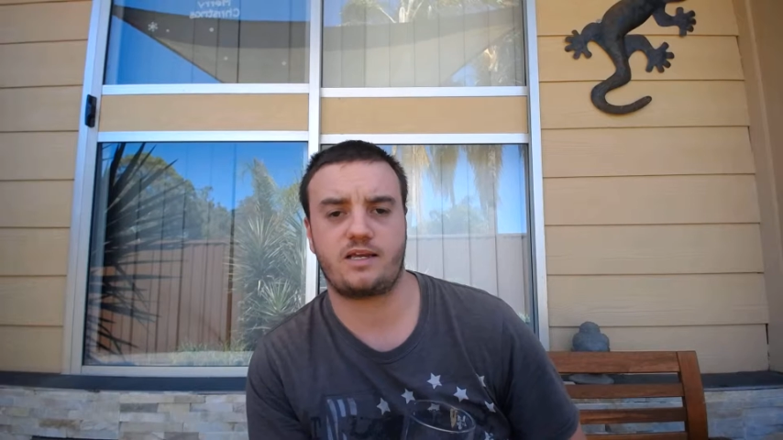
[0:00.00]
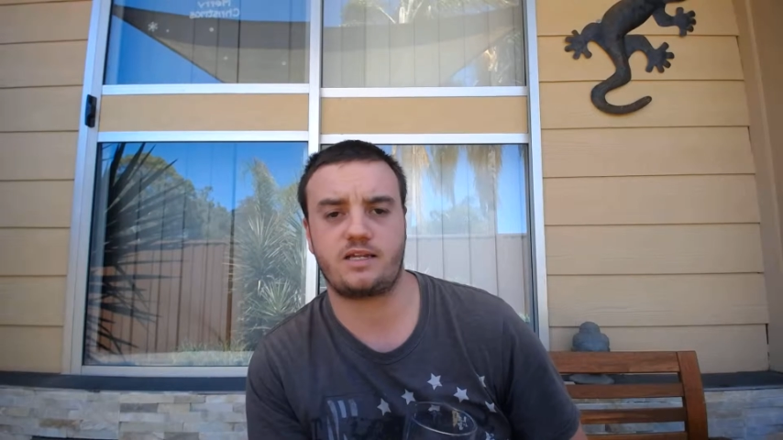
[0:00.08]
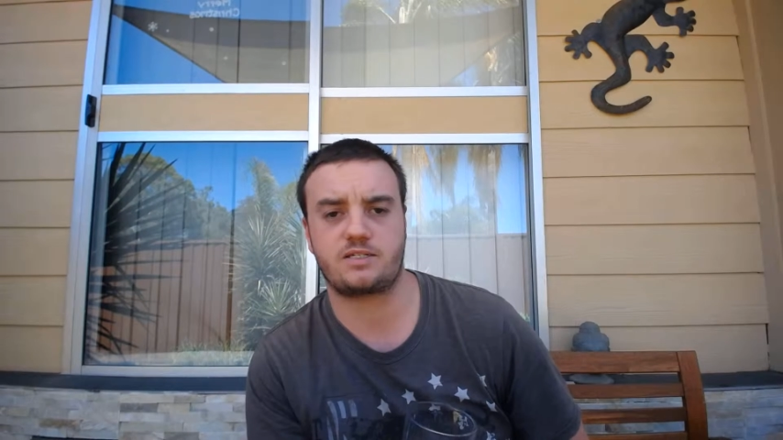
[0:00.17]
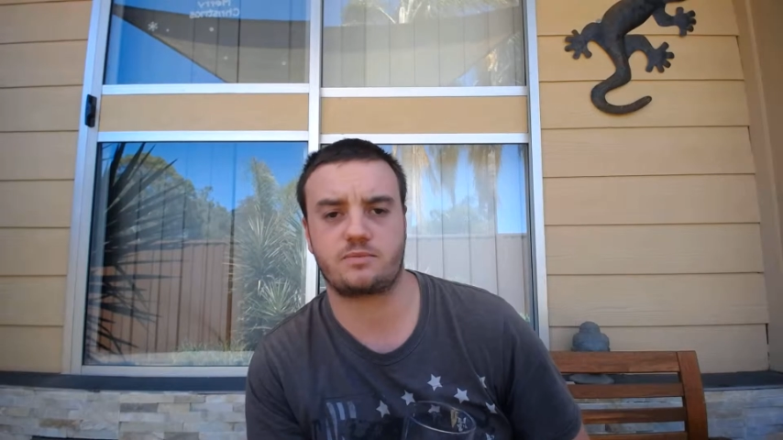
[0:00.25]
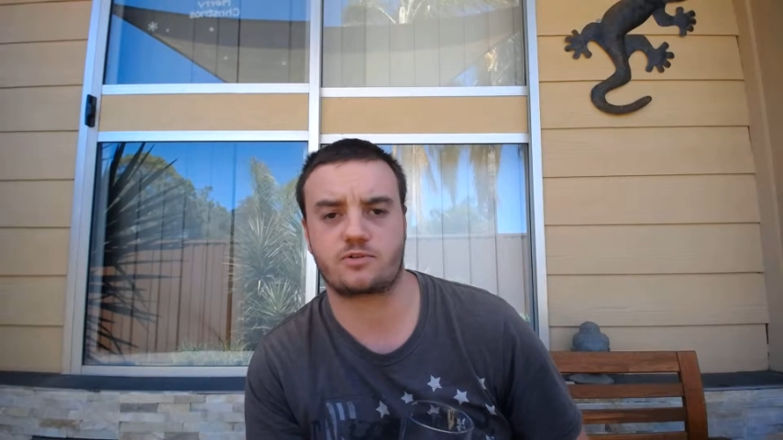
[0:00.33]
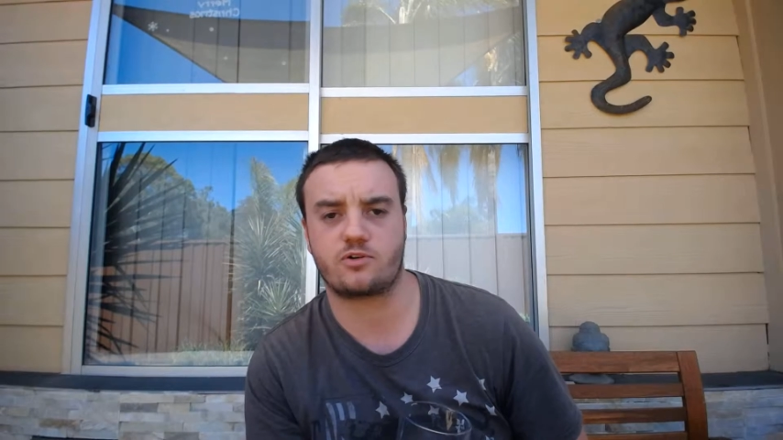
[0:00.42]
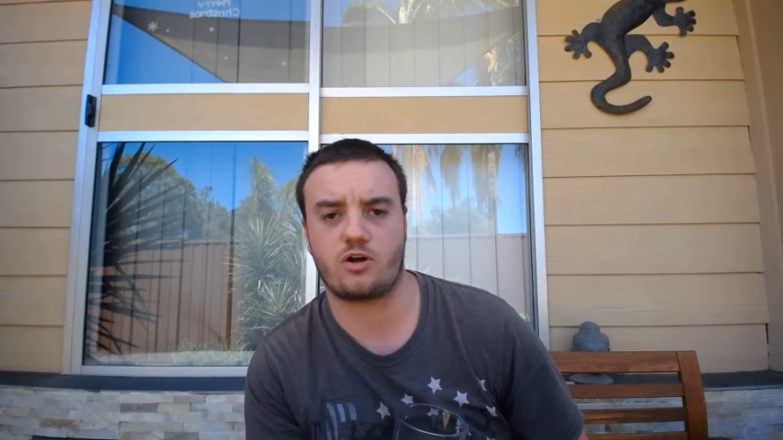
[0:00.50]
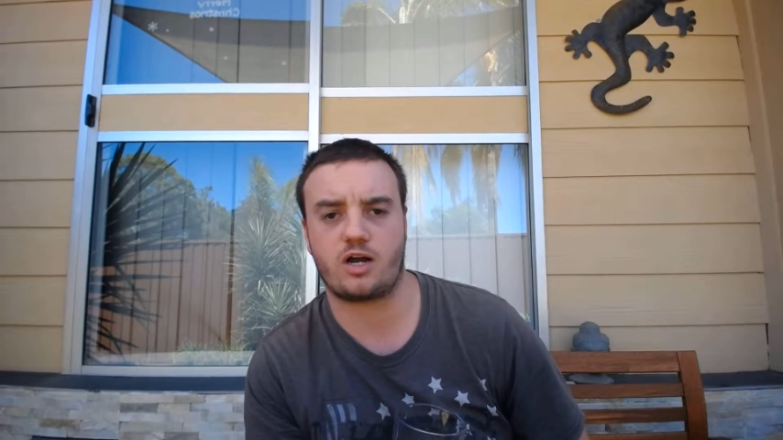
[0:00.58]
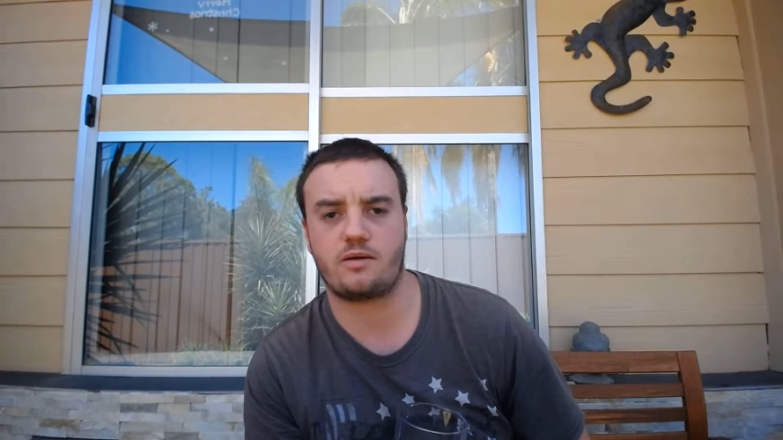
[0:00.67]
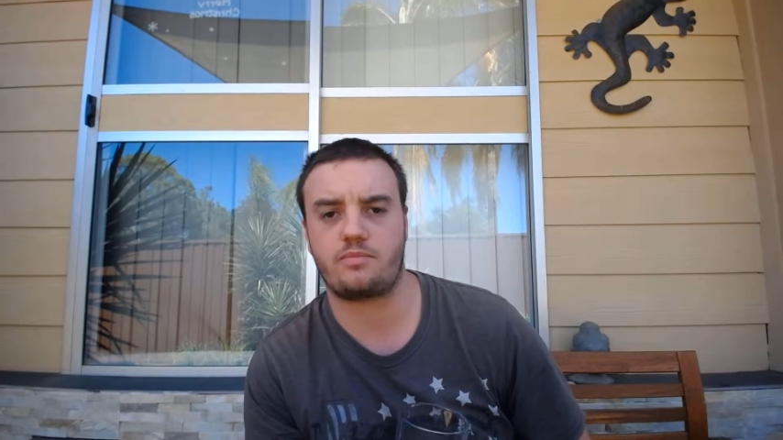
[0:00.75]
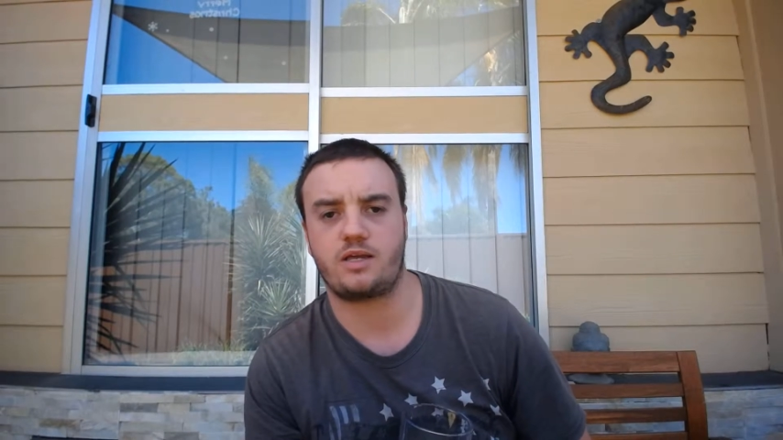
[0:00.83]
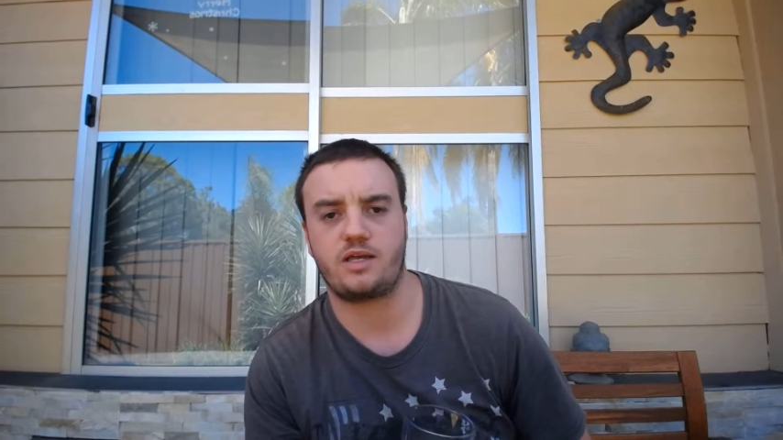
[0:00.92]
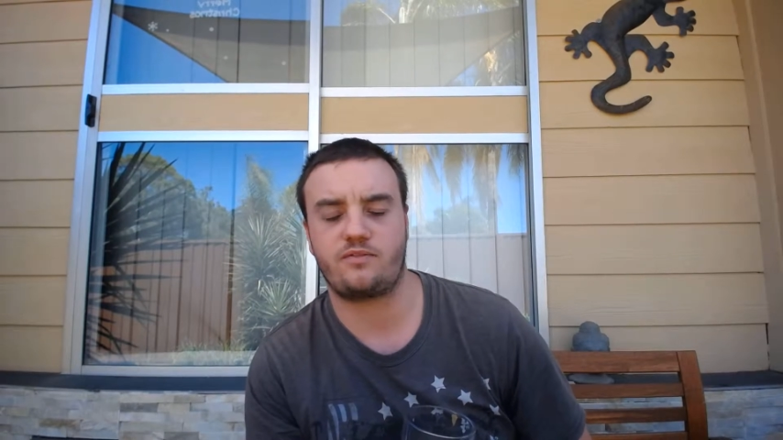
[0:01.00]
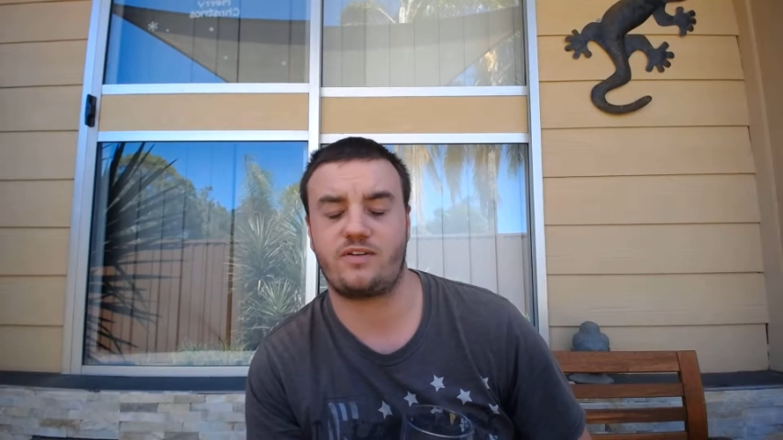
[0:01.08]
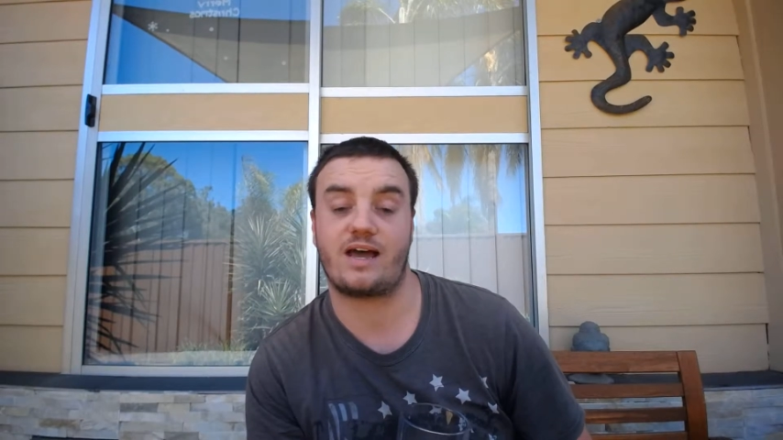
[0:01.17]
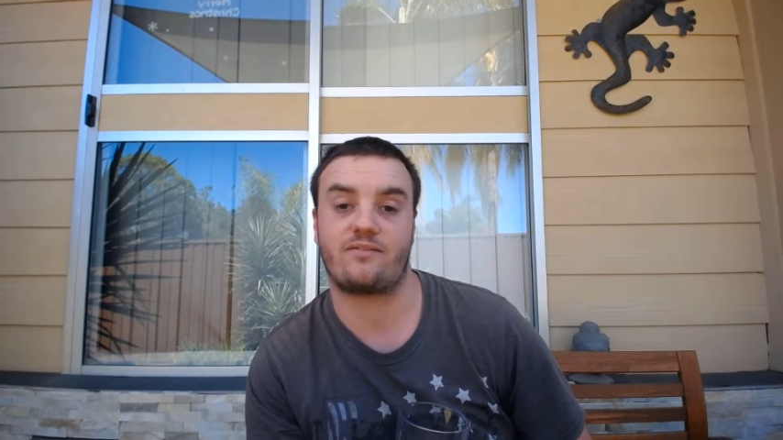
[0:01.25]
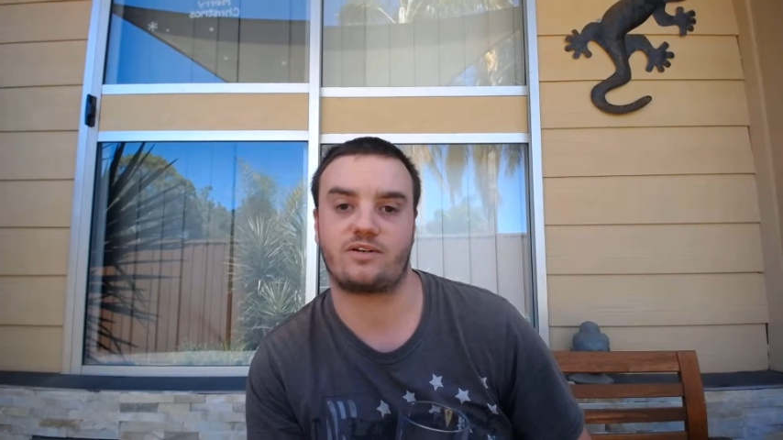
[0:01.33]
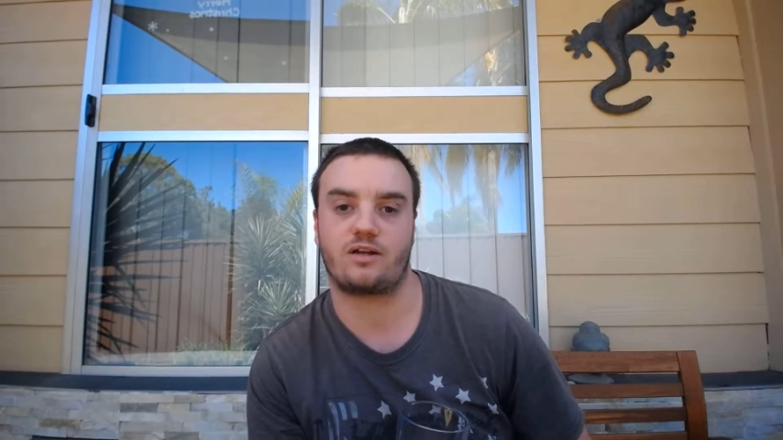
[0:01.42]
hit subscribe if you
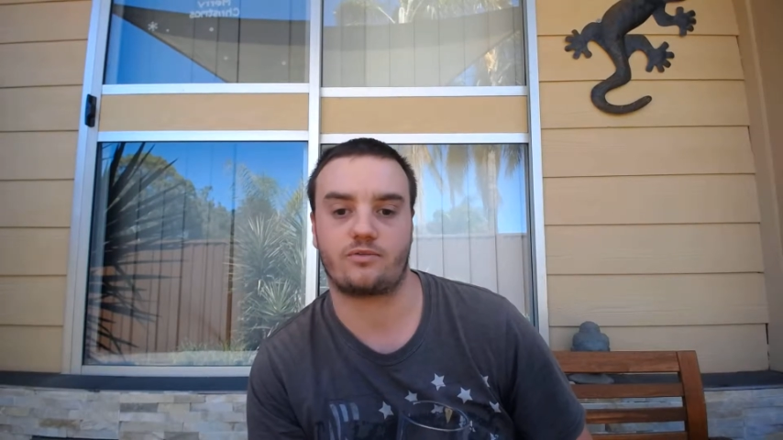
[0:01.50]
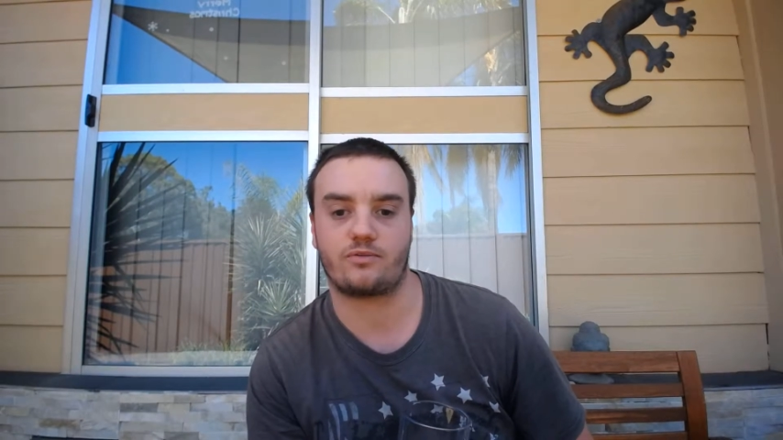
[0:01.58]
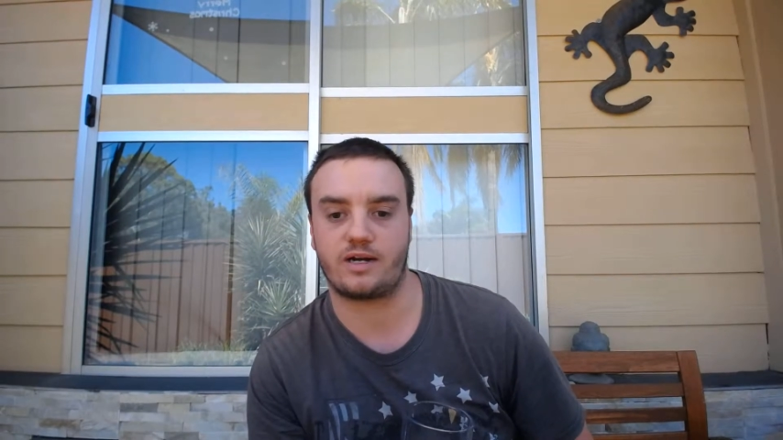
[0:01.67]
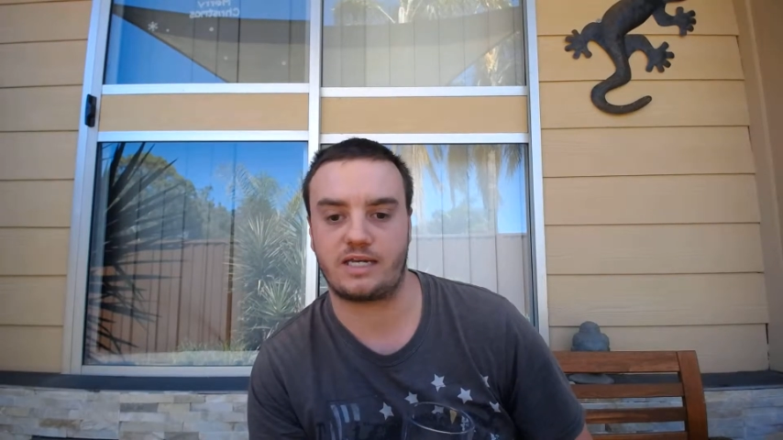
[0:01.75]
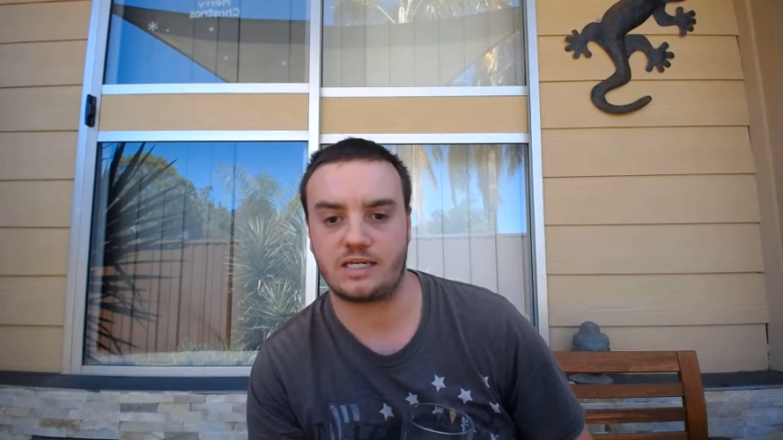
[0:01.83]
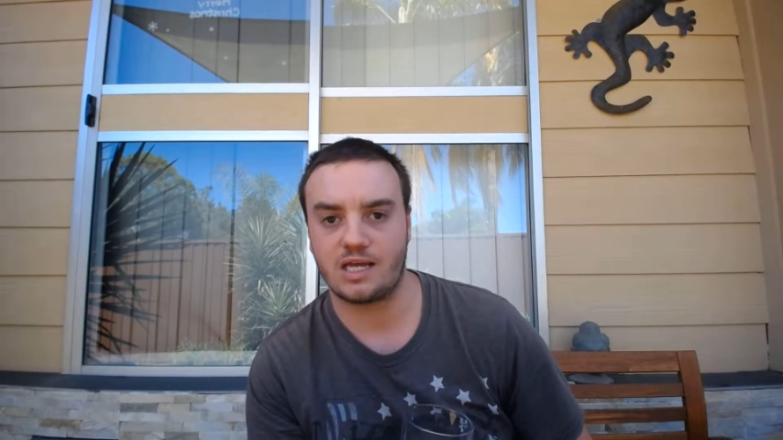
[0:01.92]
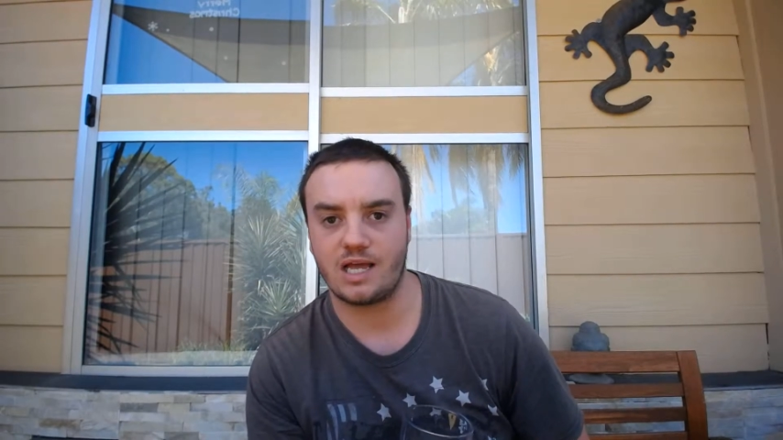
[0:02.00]
haven't done already.